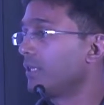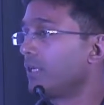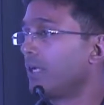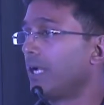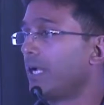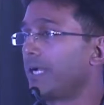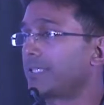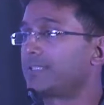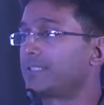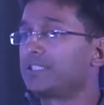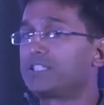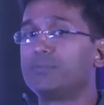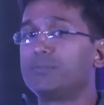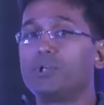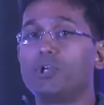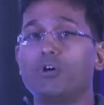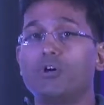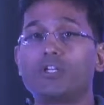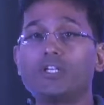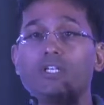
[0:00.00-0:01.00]

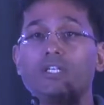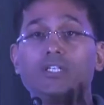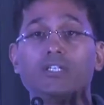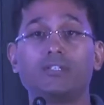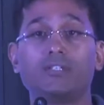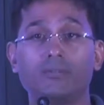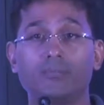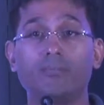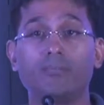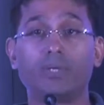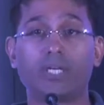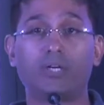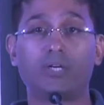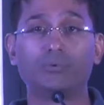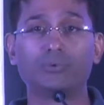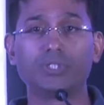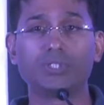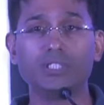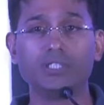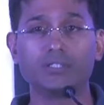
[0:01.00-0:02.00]
accessible on a
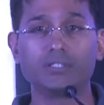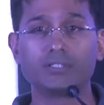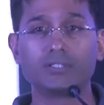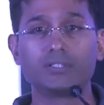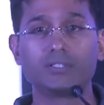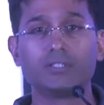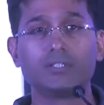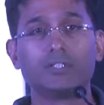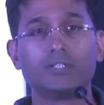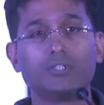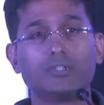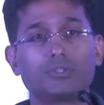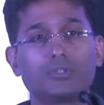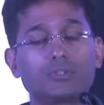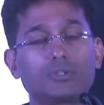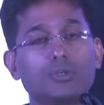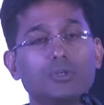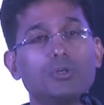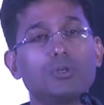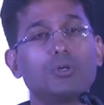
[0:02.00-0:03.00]
browser.
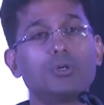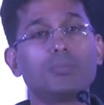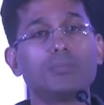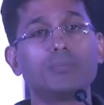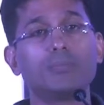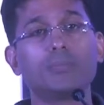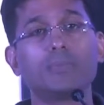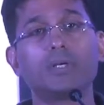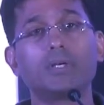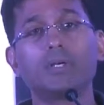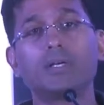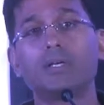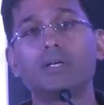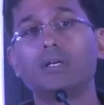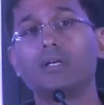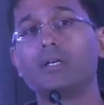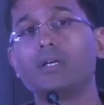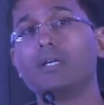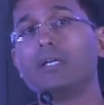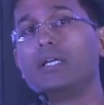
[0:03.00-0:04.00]
So
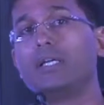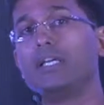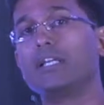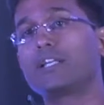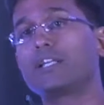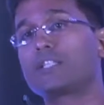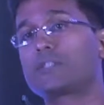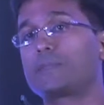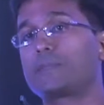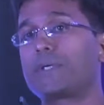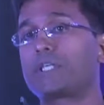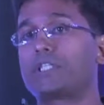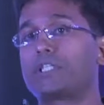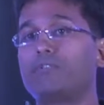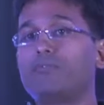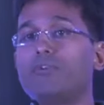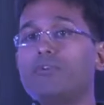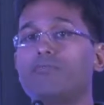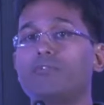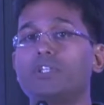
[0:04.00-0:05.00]

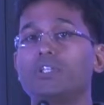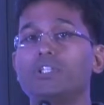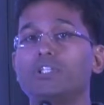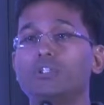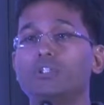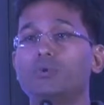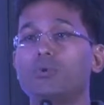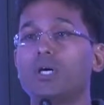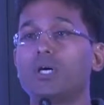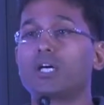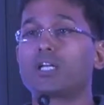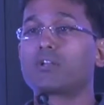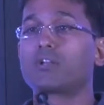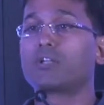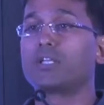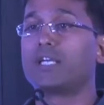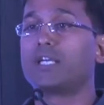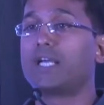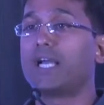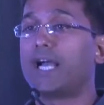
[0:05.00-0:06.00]
irrespective of whether you are on
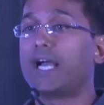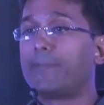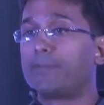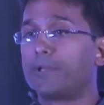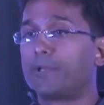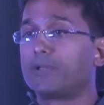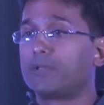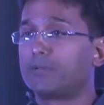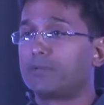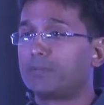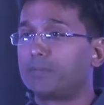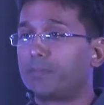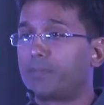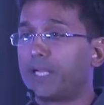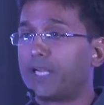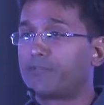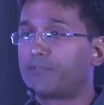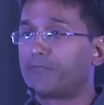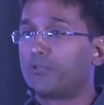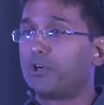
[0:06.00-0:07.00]
an Apple
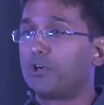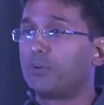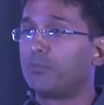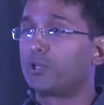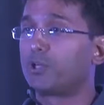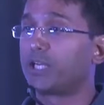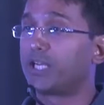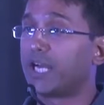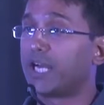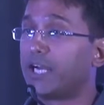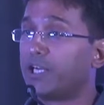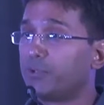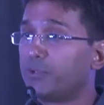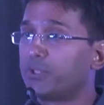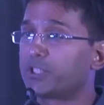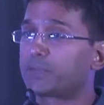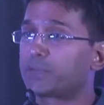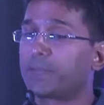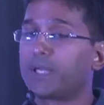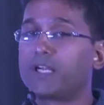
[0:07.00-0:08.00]
platform, on an
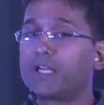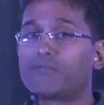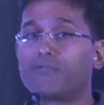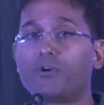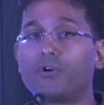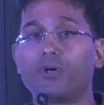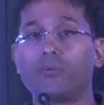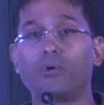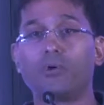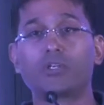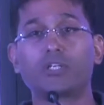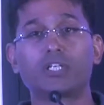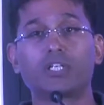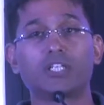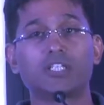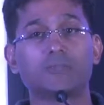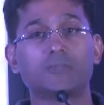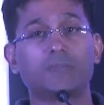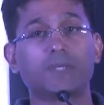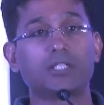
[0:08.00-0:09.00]
iOS platform, or
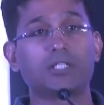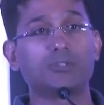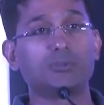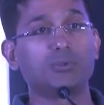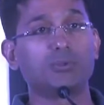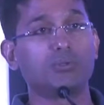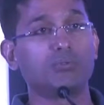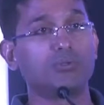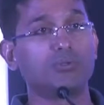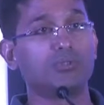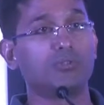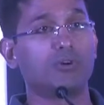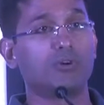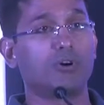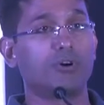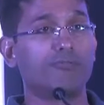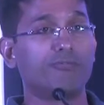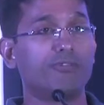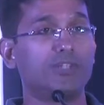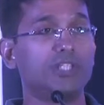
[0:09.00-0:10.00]
irrespective
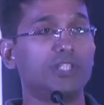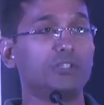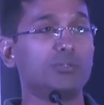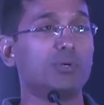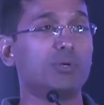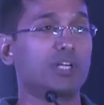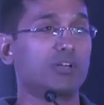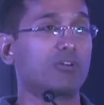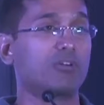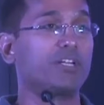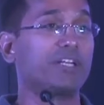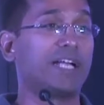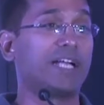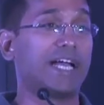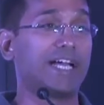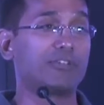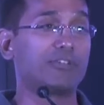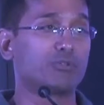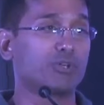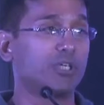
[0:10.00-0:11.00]
of whether you are on an
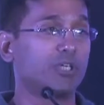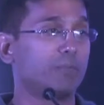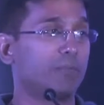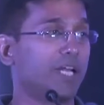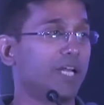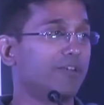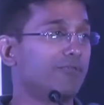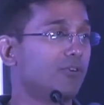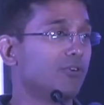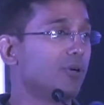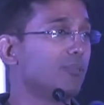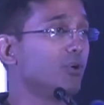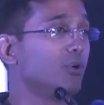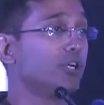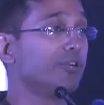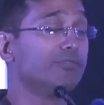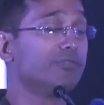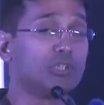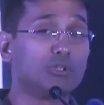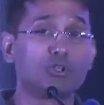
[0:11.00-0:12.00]
Android platform or
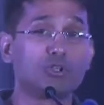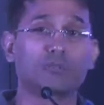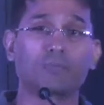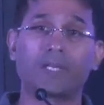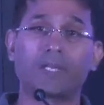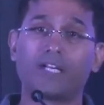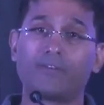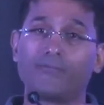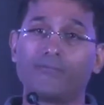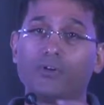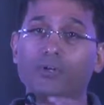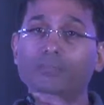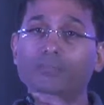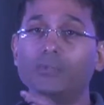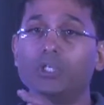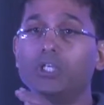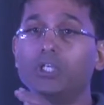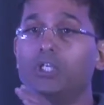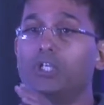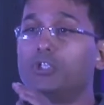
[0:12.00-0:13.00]
a Windows platform,
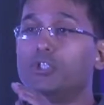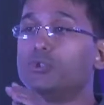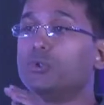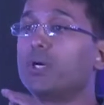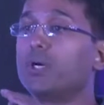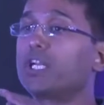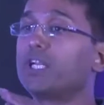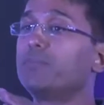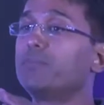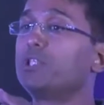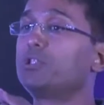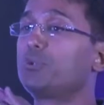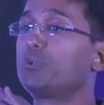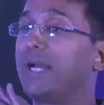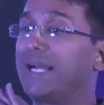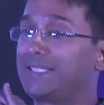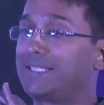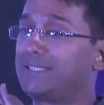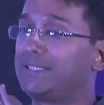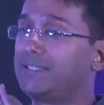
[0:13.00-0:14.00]
you are able to
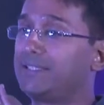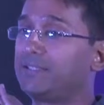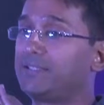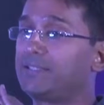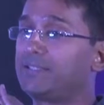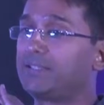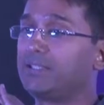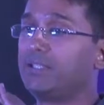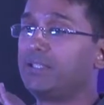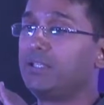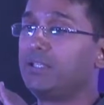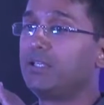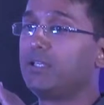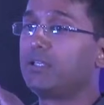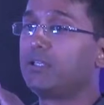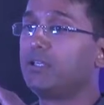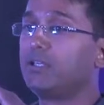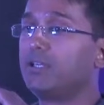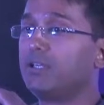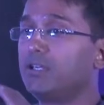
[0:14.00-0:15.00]
access
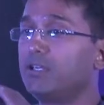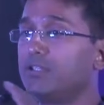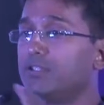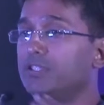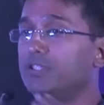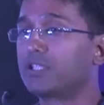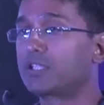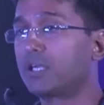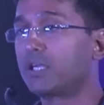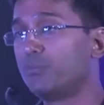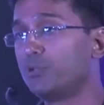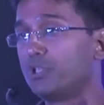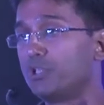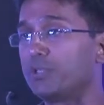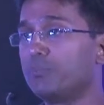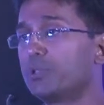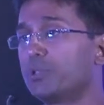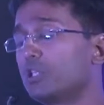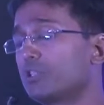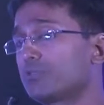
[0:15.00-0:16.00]
the
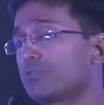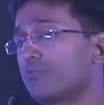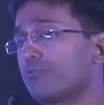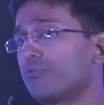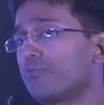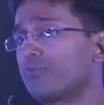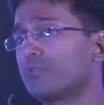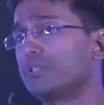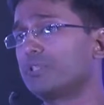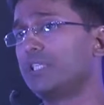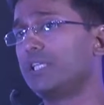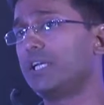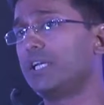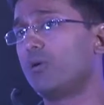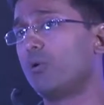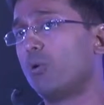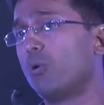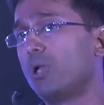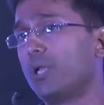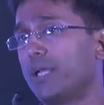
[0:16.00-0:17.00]
communication. Because the
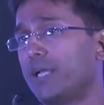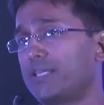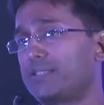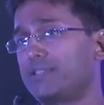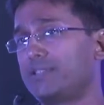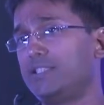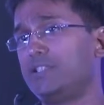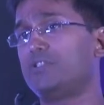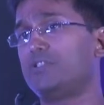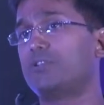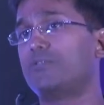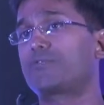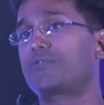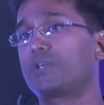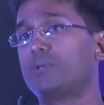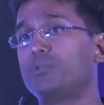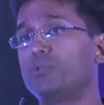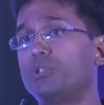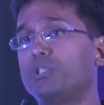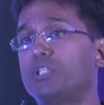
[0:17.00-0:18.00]
whole essence of
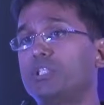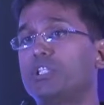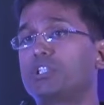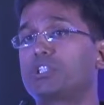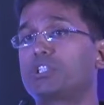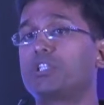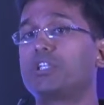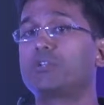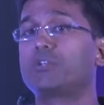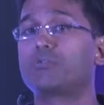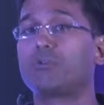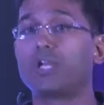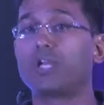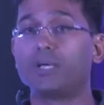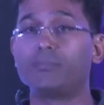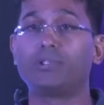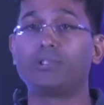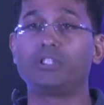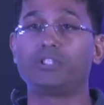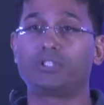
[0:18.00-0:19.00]
communication and
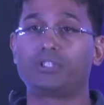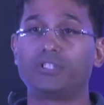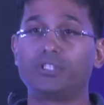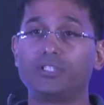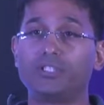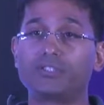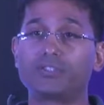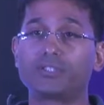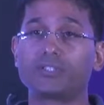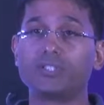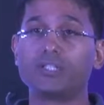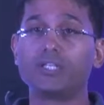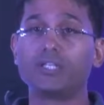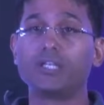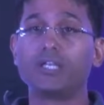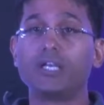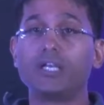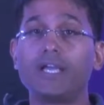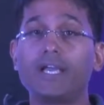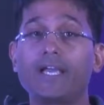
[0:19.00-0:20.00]
collaboration is
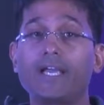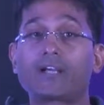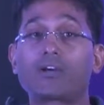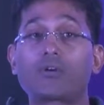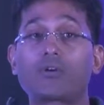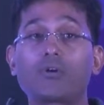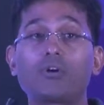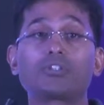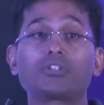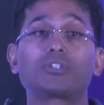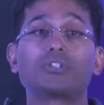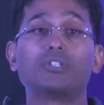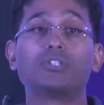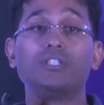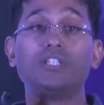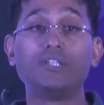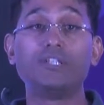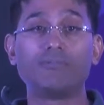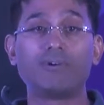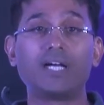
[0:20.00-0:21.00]
across
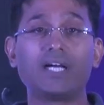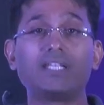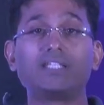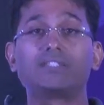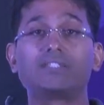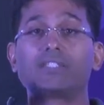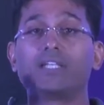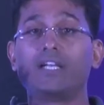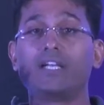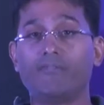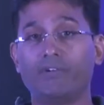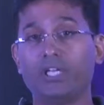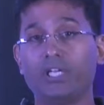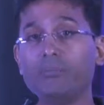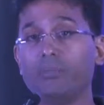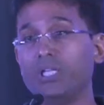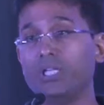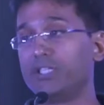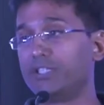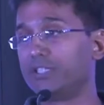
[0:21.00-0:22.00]
device
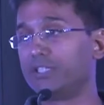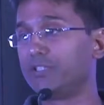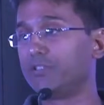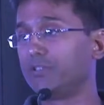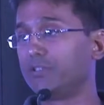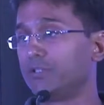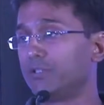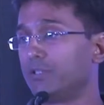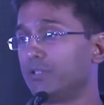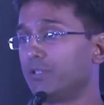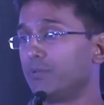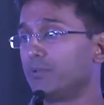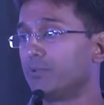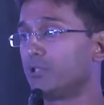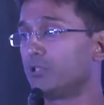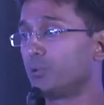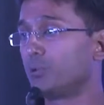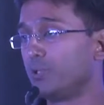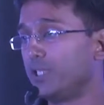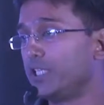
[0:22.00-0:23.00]
availability.
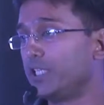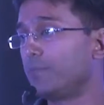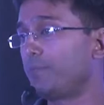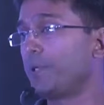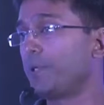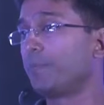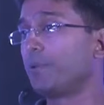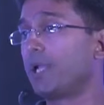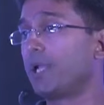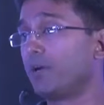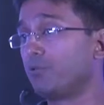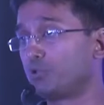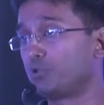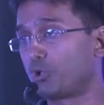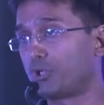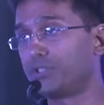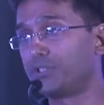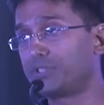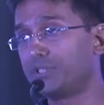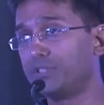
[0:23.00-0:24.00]
Today, people have
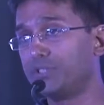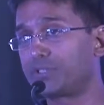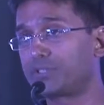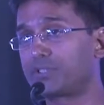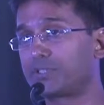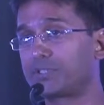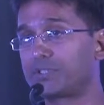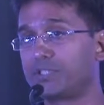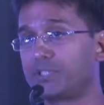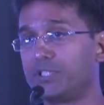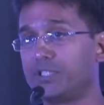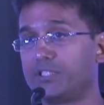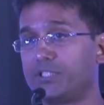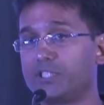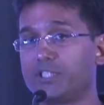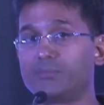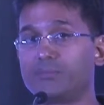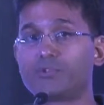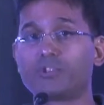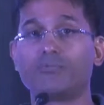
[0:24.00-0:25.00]
choices in
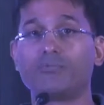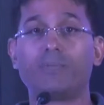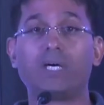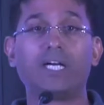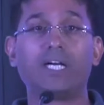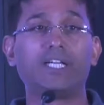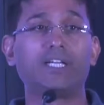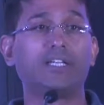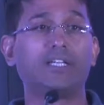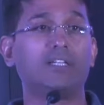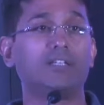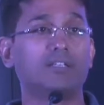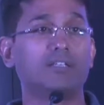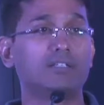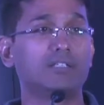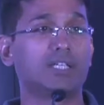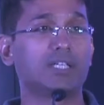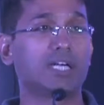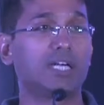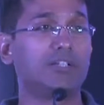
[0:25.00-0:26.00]
terms of buying
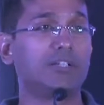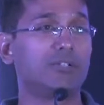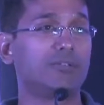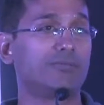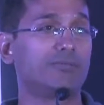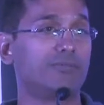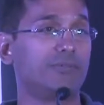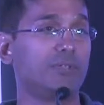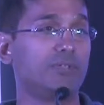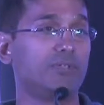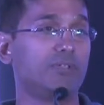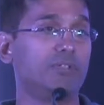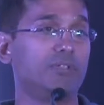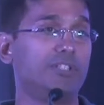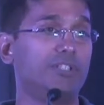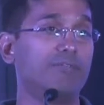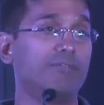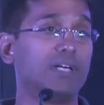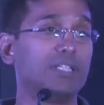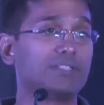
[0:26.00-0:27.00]
the kind of
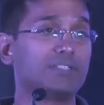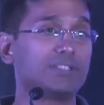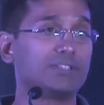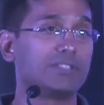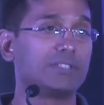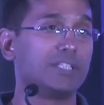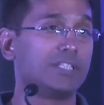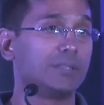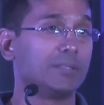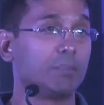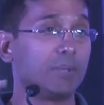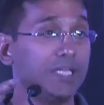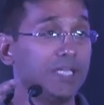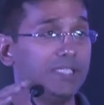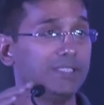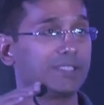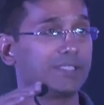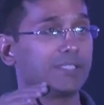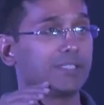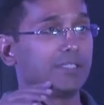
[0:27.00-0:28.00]
devices that they
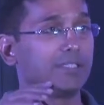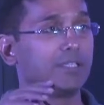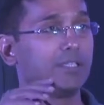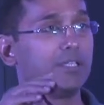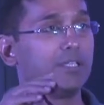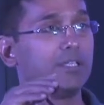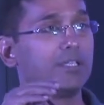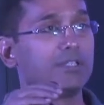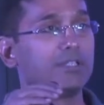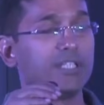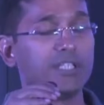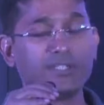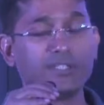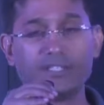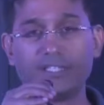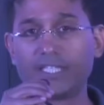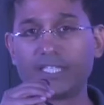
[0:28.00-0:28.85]
please, that